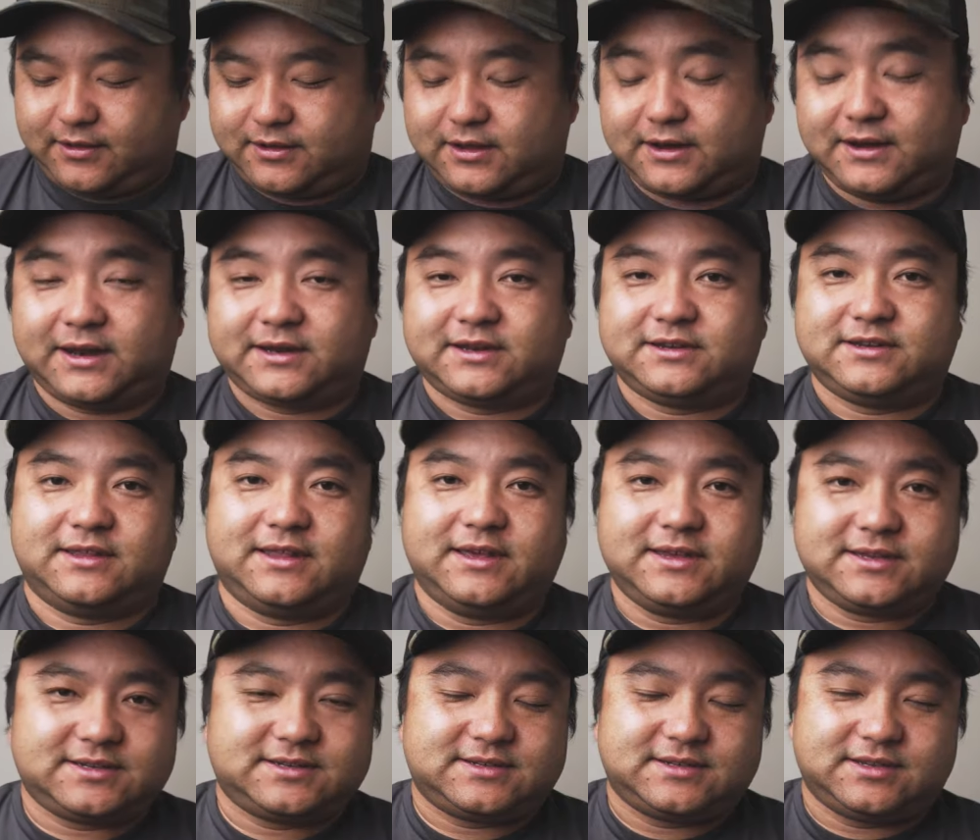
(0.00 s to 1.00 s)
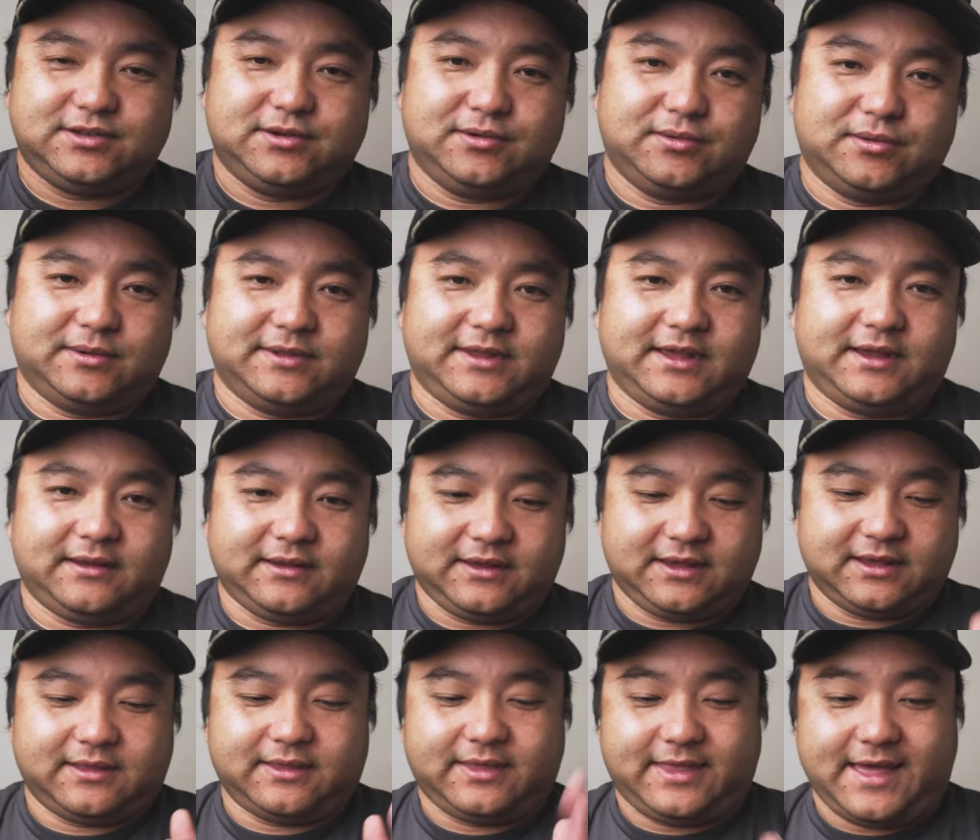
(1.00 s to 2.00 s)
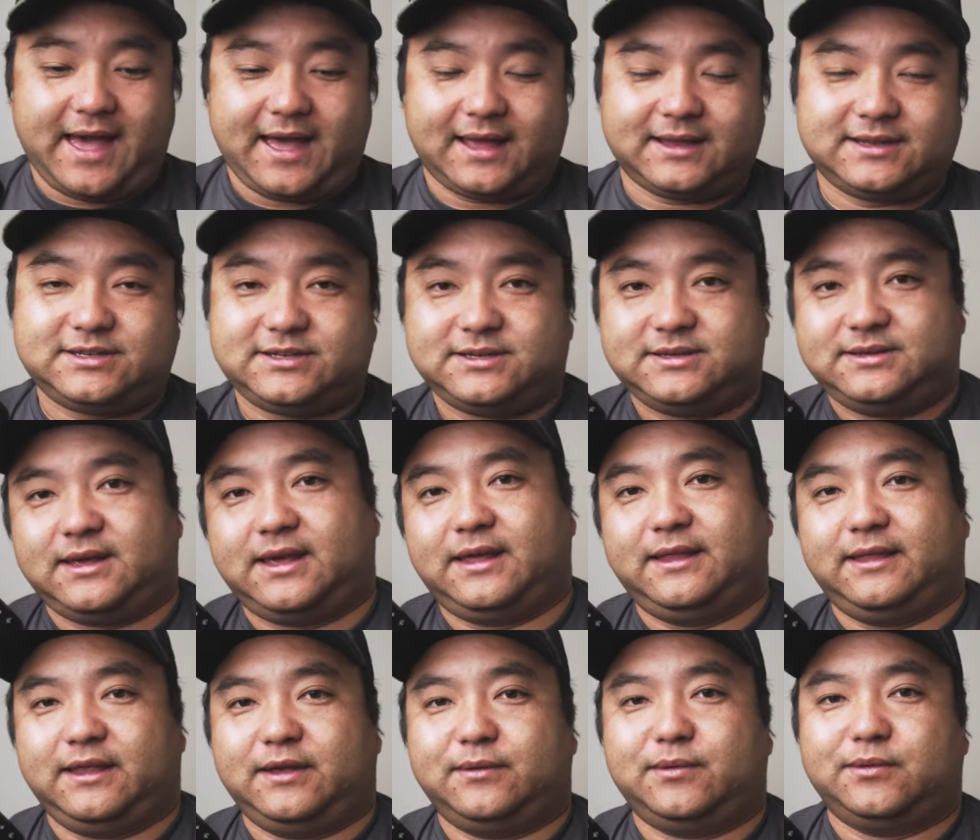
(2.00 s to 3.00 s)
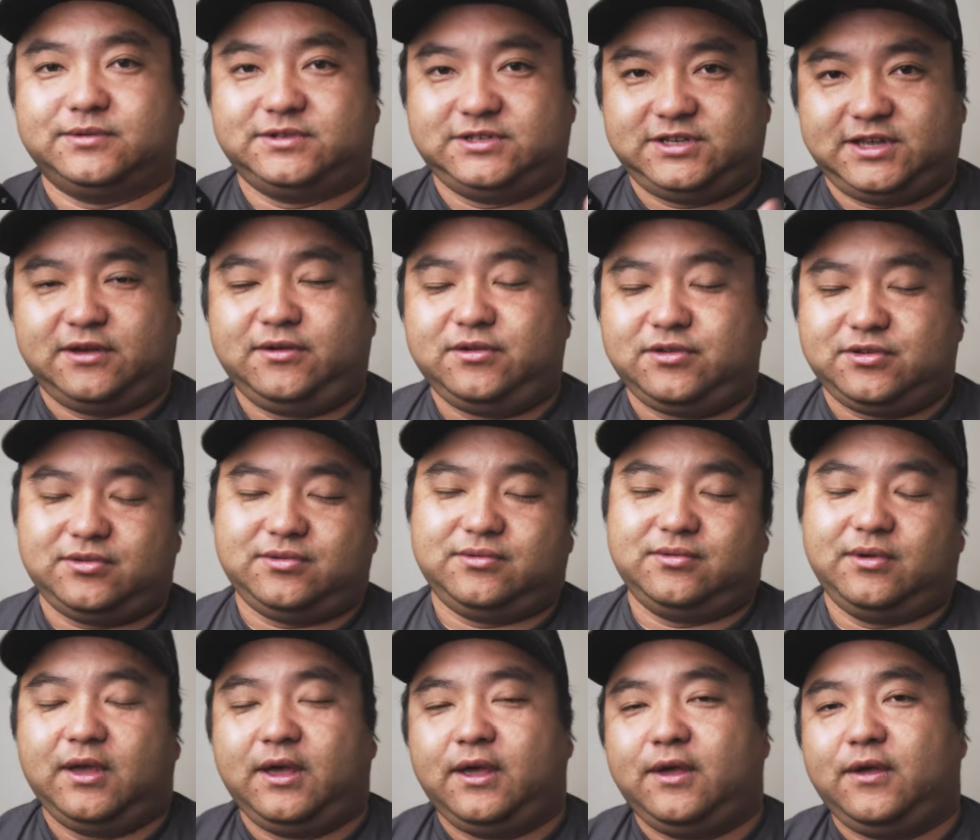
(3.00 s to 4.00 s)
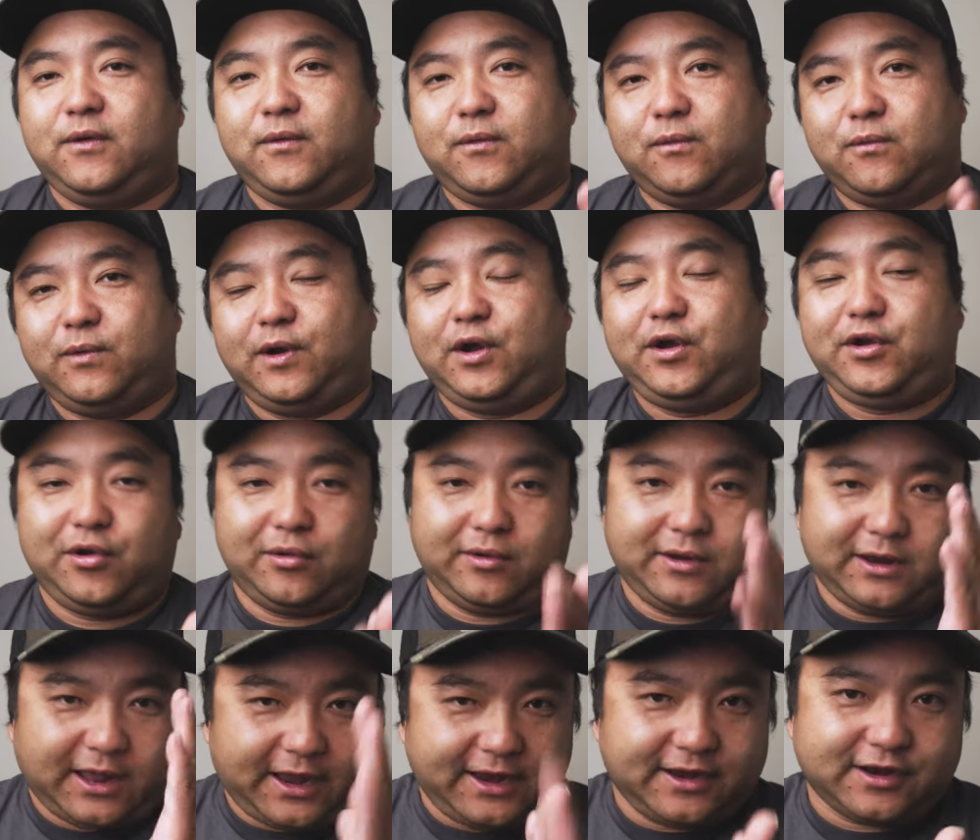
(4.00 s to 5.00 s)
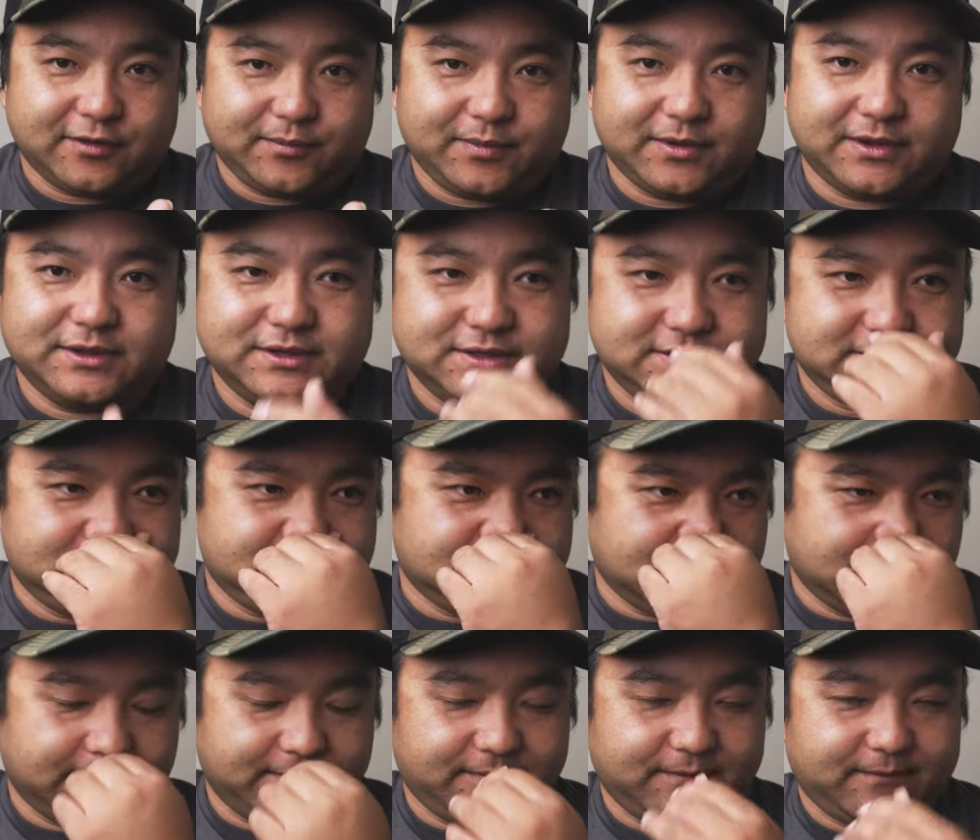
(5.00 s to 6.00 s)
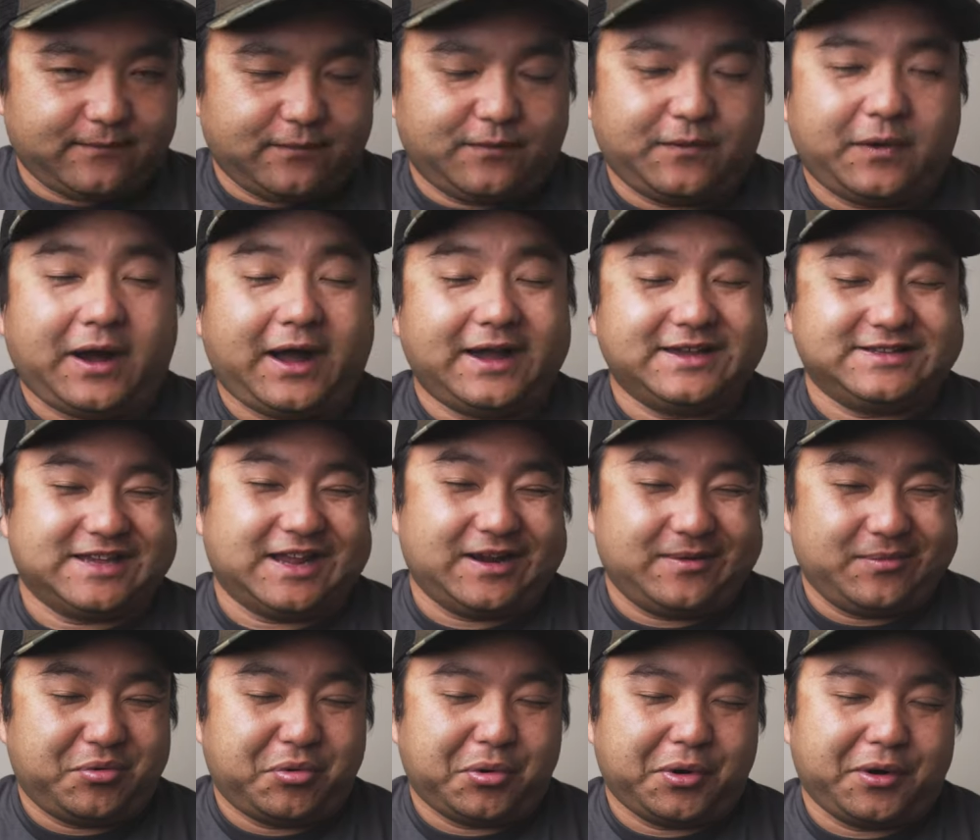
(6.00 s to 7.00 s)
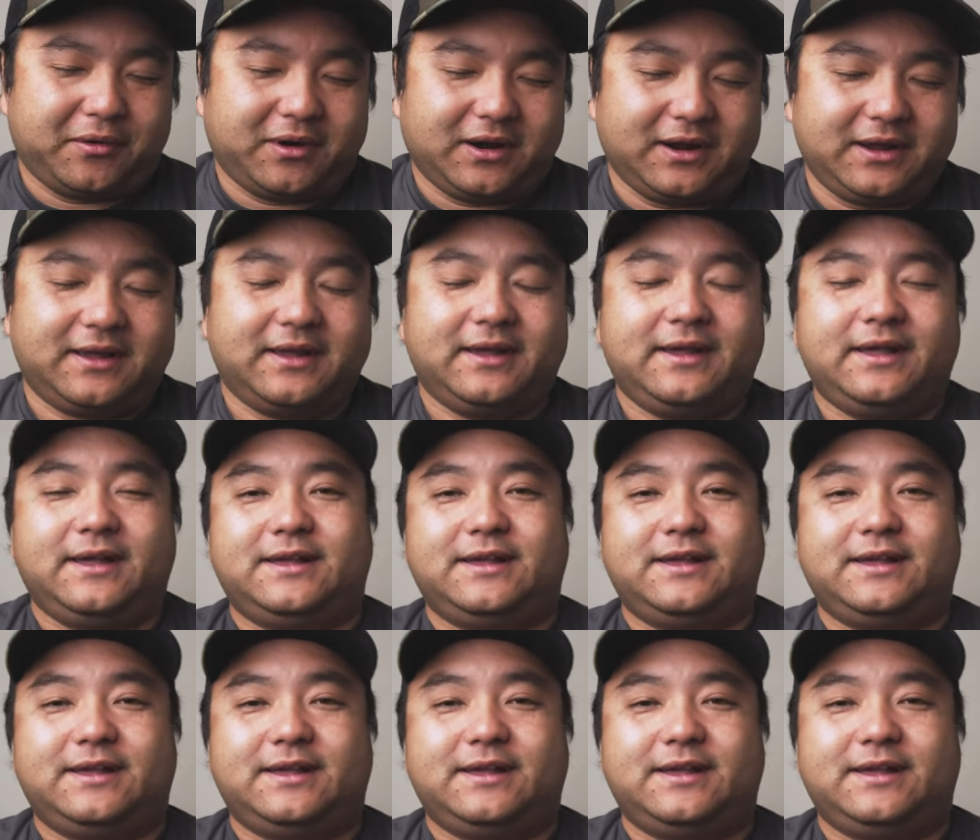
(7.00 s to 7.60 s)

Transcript: connected to this, you will then get that, and it will tell you where your lineup is. So why is that important, right?